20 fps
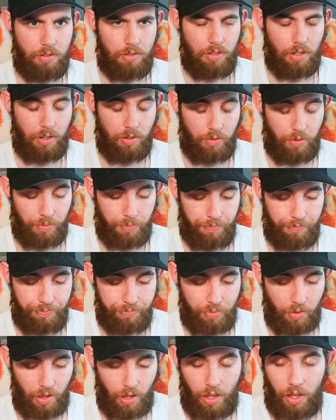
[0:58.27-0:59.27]
don't know.
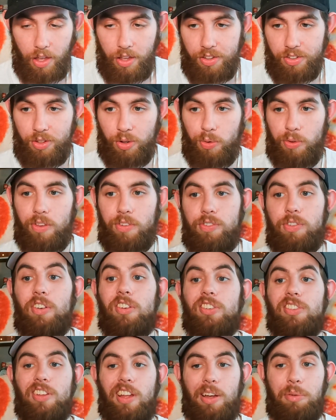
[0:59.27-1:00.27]
So the
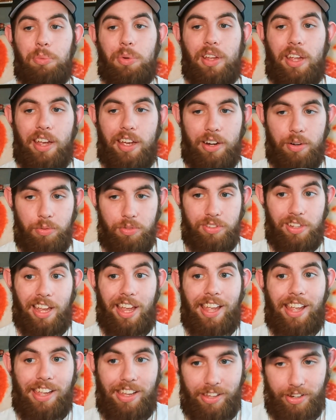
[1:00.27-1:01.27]
first time we had it was
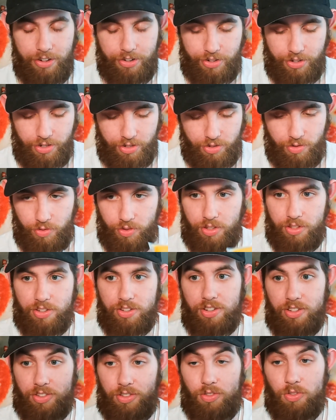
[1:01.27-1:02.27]
aged, so this
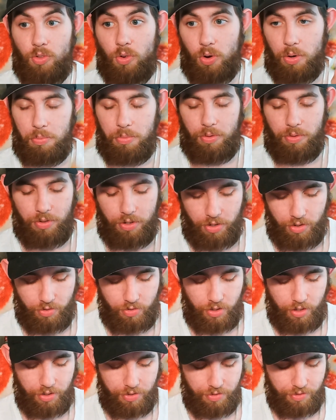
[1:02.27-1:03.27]
is just normal. All
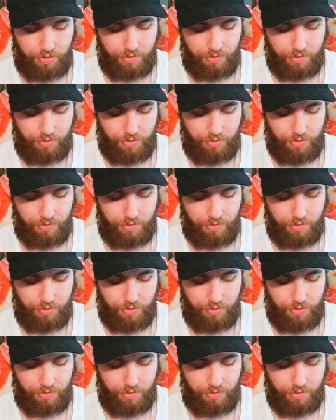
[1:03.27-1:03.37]
right,